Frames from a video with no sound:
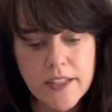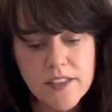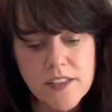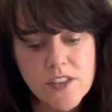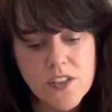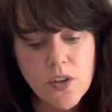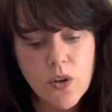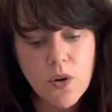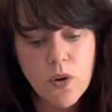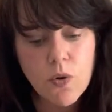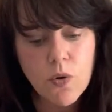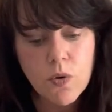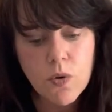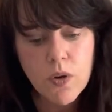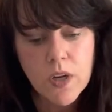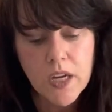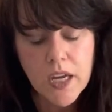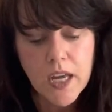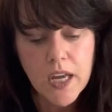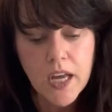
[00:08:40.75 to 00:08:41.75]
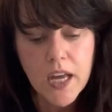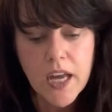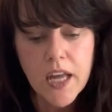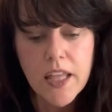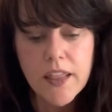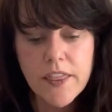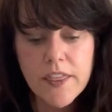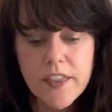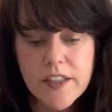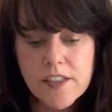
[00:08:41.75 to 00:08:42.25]
So
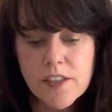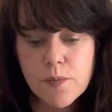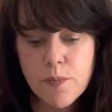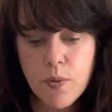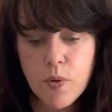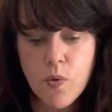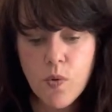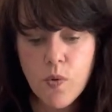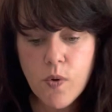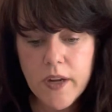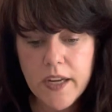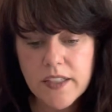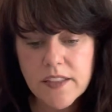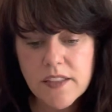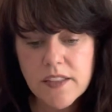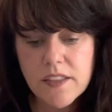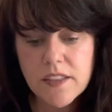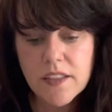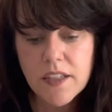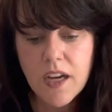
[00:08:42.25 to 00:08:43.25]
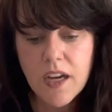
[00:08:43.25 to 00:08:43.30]
this point,